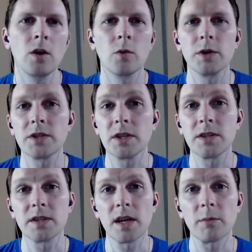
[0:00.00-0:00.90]
which
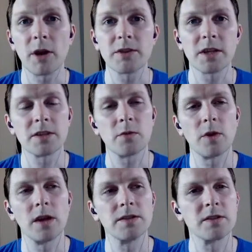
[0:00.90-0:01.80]
is a project to
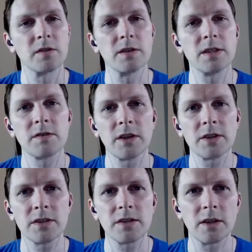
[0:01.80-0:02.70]
run serverless
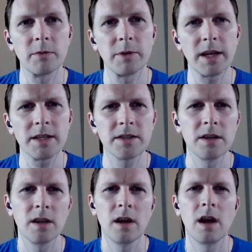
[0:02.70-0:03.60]
functions on Kubernetes.
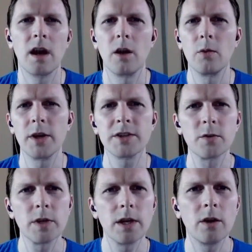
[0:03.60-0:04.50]
Rancher
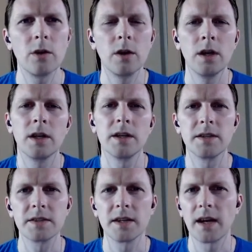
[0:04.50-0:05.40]
Rio
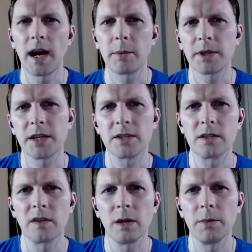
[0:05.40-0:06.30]
is an application
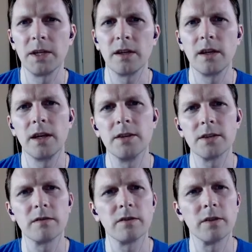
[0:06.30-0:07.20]
development
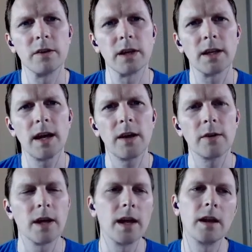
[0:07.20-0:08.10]
engine for the cloud,
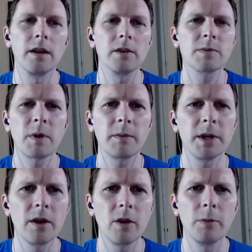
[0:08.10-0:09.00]
and there's probably
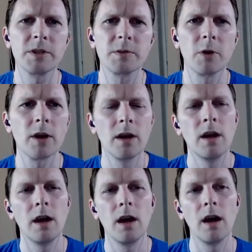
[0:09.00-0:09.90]
a whole bunch more.
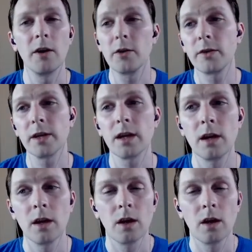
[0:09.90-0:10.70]
Earthly